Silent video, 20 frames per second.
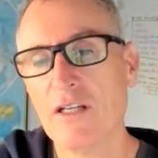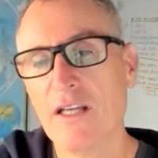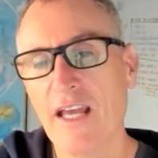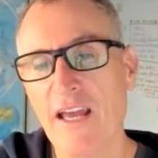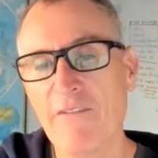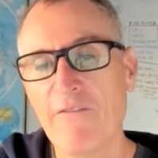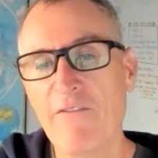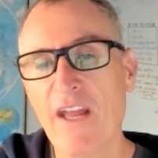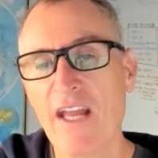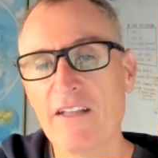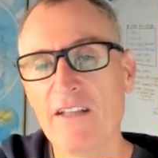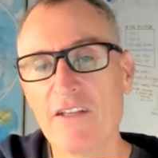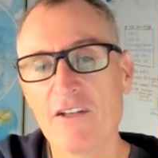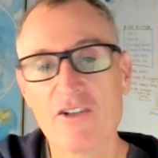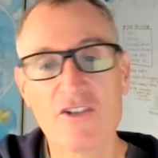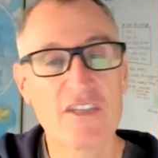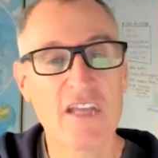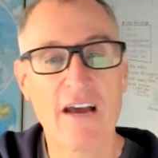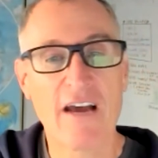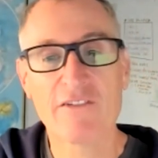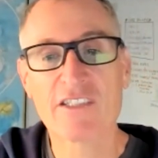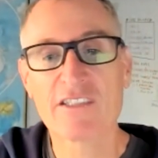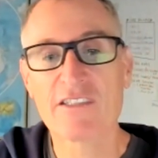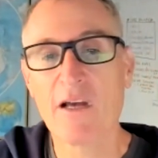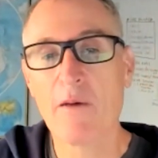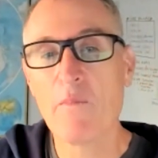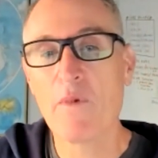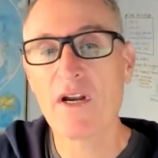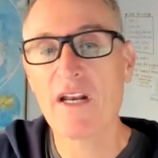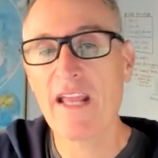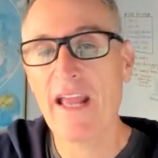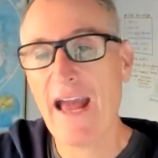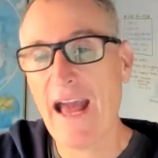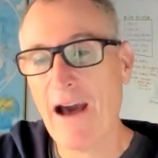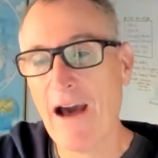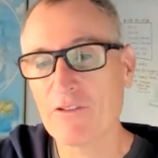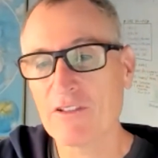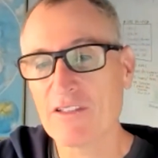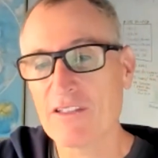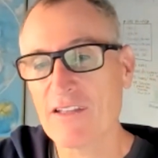advantage to have somebody
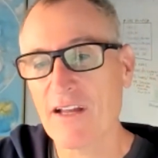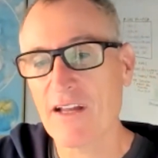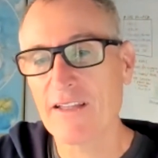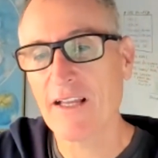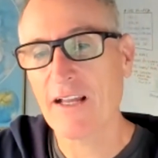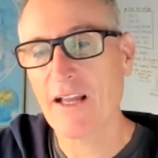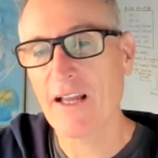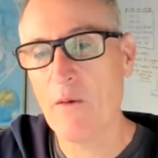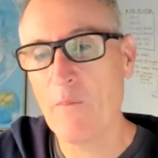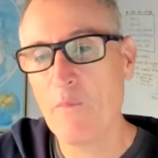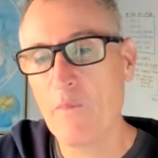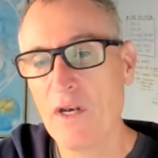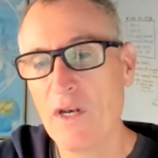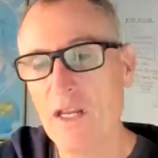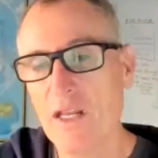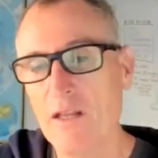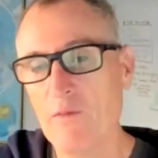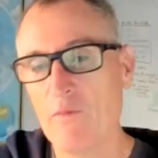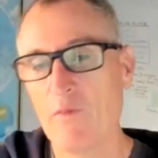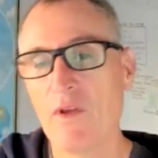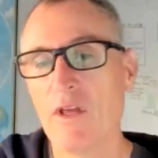outside the company